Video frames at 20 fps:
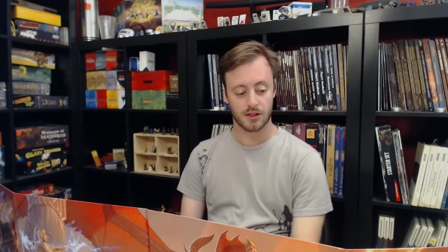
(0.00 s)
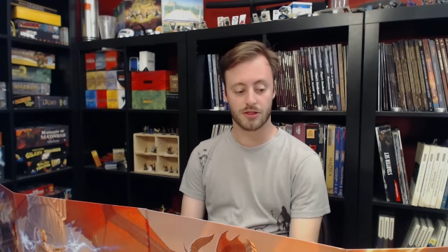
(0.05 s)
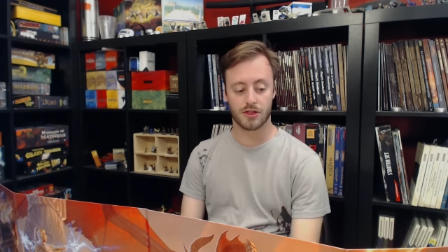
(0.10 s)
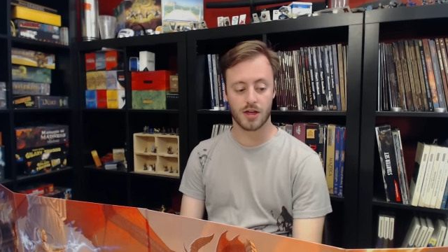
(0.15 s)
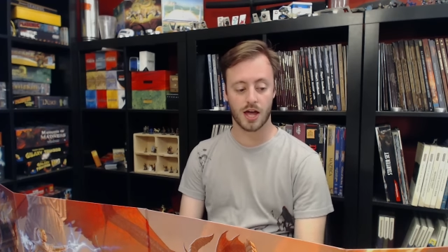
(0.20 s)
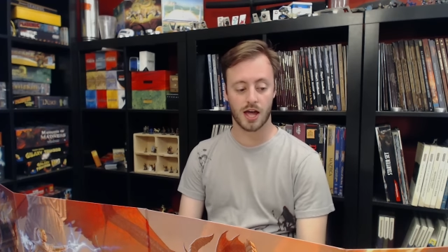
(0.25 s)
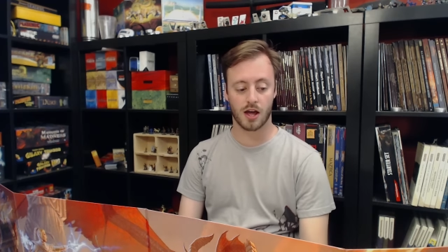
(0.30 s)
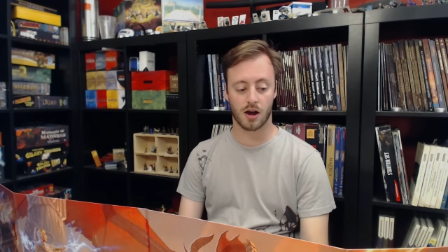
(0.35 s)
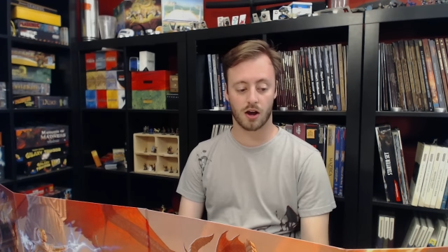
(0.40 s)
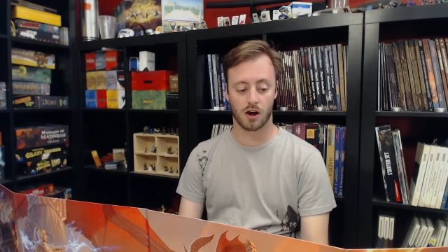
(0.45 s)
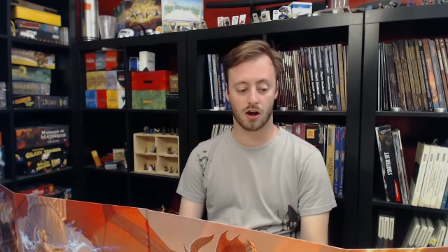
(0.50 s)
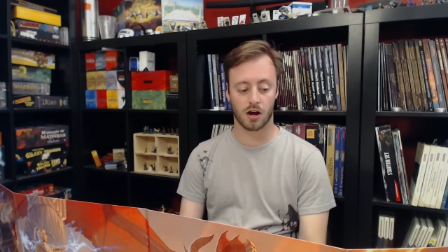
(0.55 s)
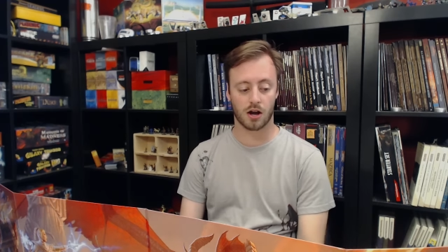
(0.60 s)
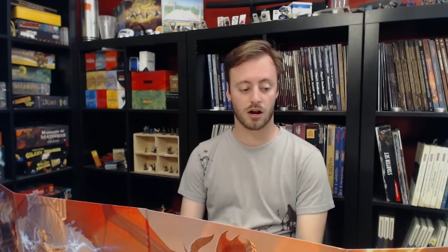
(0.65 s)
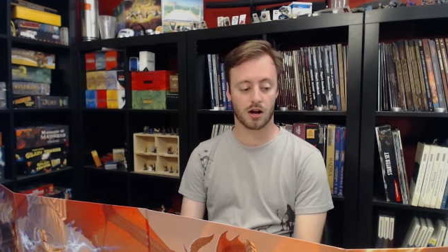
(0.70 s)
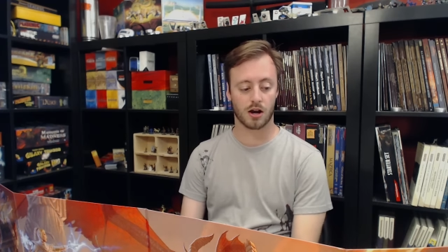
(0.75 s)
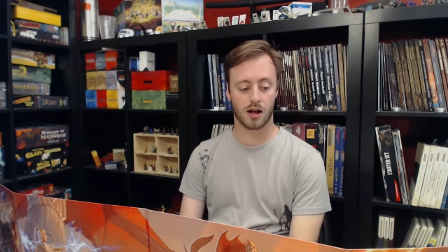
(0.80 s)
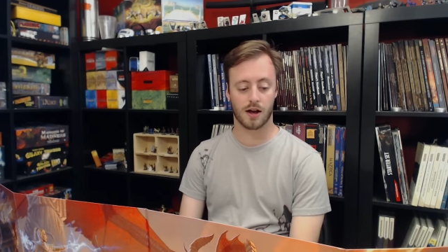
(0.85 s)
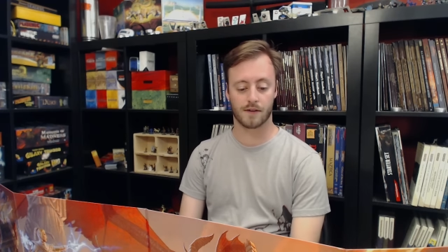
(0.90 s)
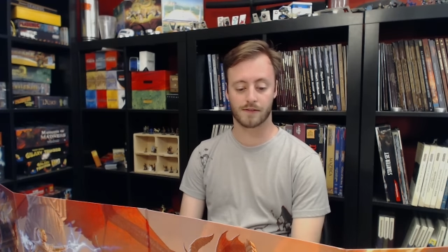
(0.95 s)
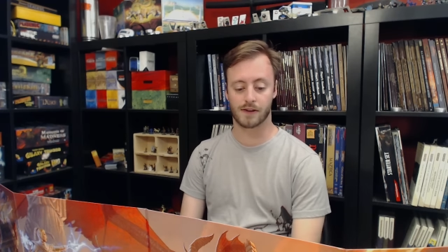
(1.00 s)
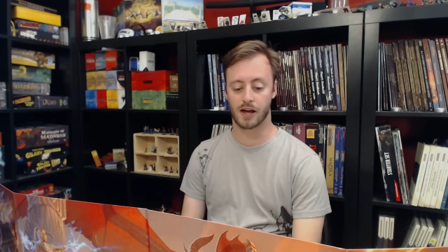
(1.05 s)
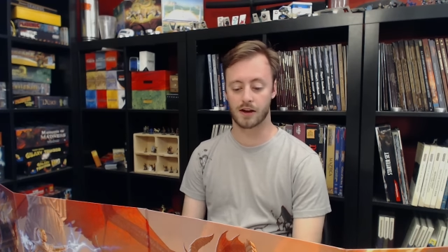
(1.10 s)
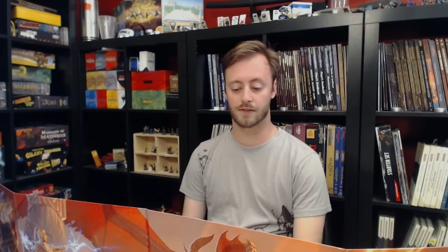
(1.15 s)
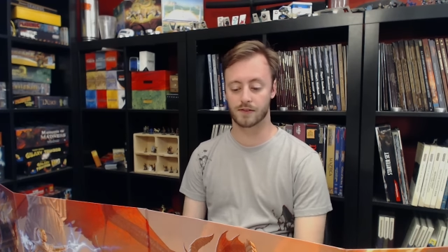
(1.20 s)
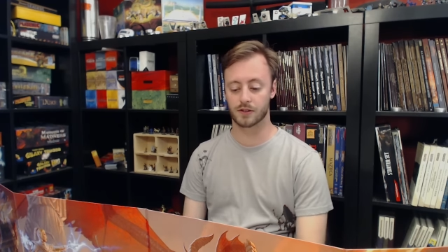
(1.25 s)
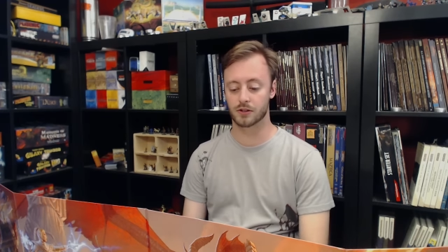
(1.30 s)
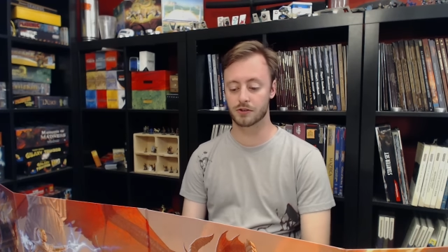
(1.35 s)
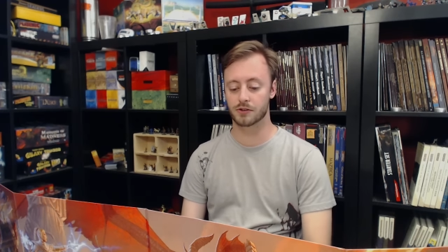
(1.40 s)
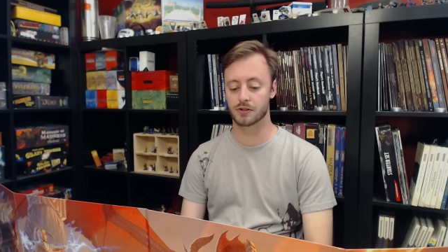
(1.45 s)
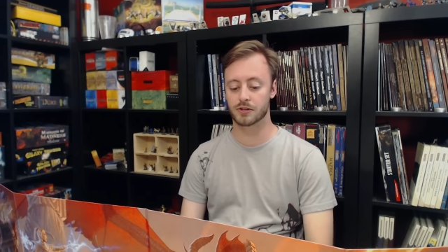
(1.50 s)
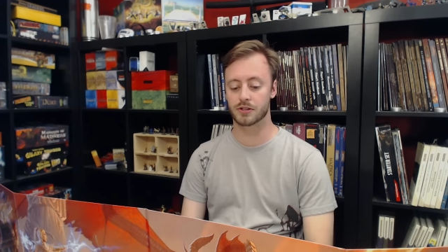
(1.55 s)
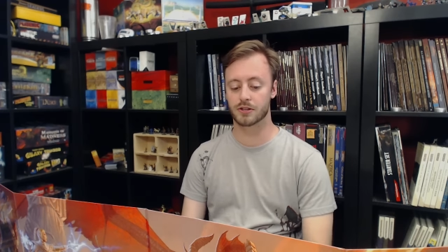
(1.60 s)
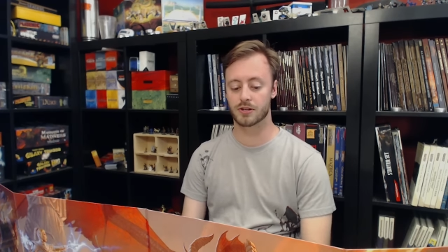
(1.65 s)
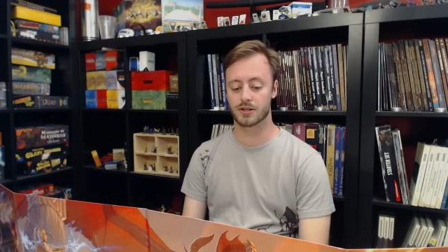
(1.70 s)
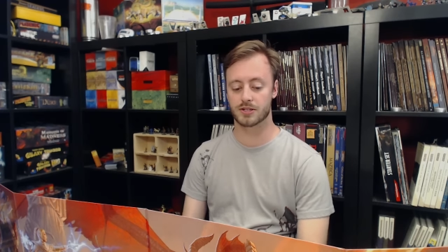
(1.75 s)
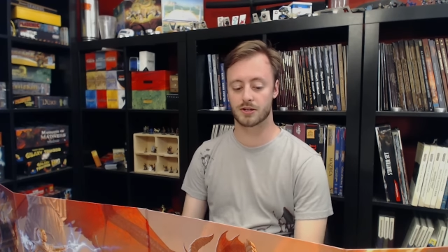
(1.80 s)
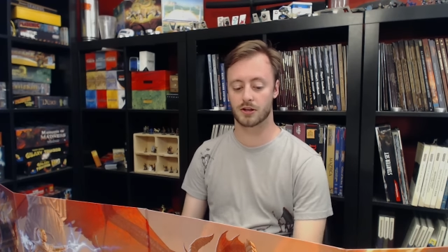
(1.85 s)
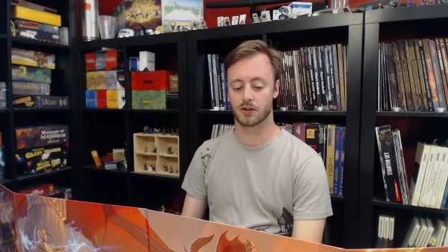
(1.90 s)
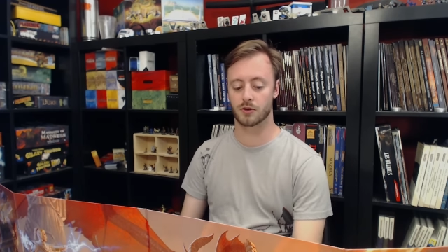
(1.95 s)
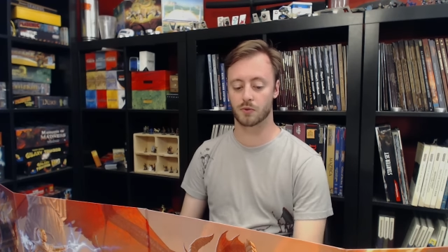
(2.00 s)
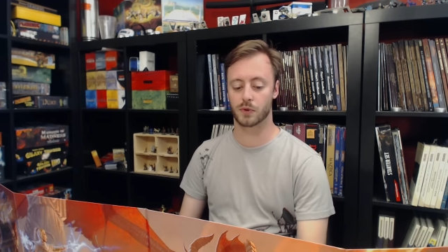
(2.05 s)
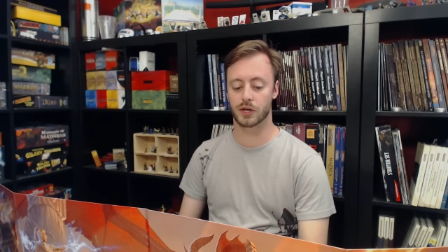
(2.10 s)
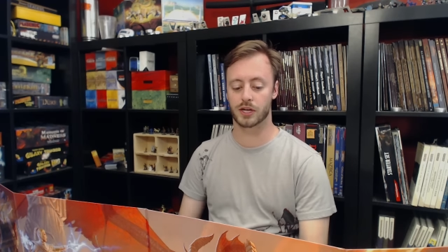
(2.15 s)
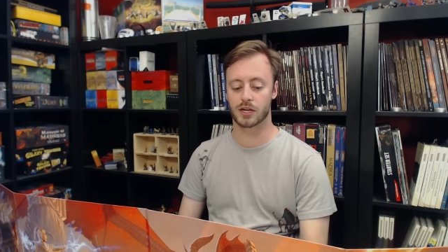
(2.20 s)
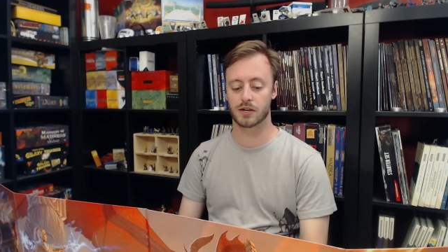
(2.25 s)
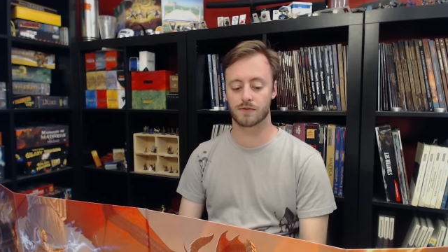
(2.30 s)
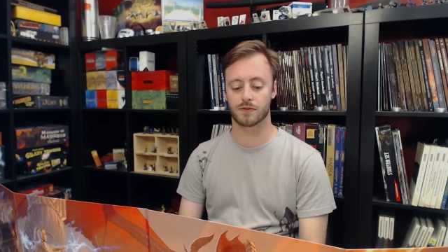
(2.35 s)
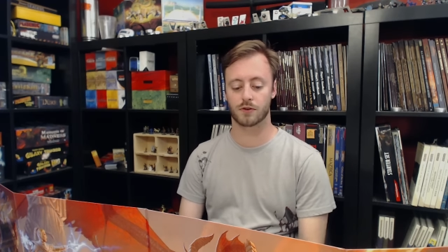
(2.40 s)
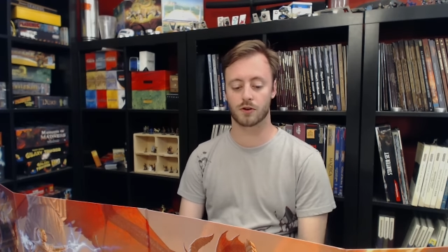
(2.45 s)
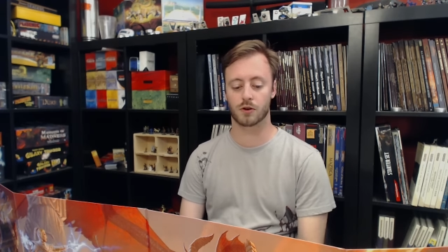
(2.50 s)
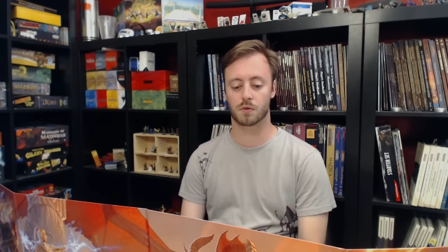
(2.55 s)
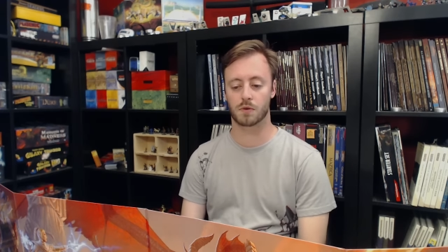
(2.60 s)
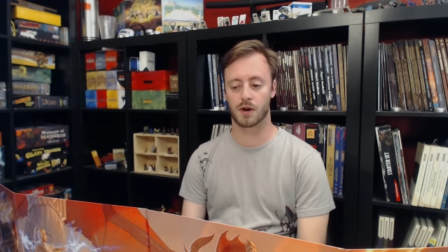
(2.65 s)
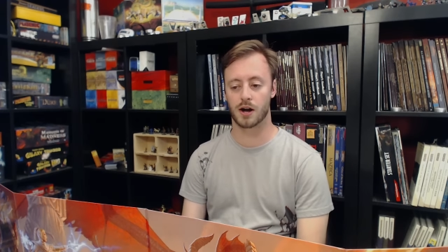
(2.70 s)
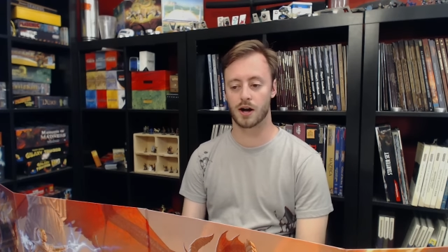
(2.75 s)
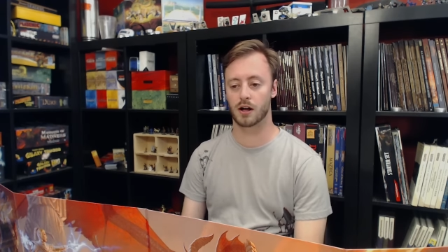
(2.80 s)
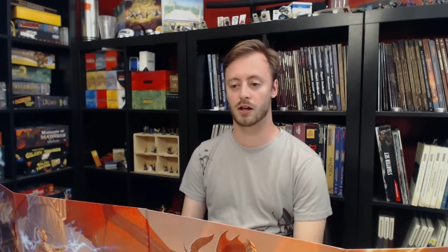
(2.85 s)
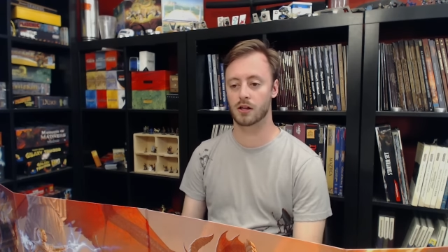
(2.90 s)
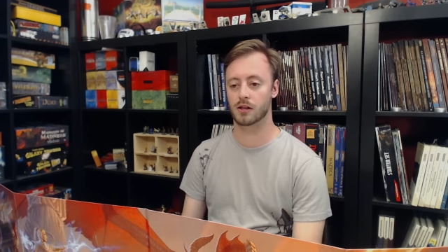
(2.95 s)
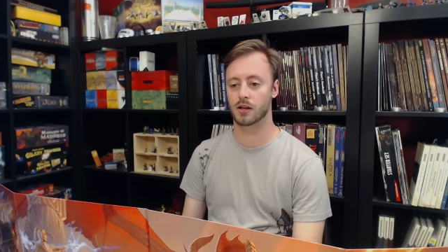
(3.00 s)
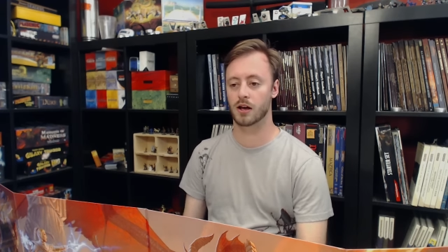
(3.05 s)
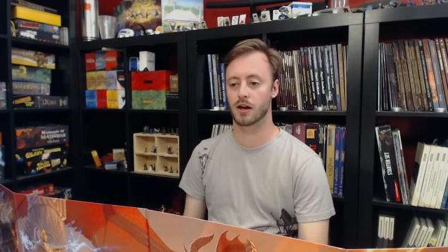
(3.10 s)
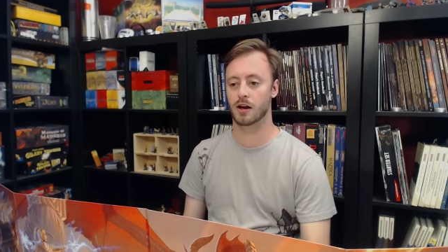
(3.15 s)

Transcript: They are, I've kind of alluded to this on the wiki for a while.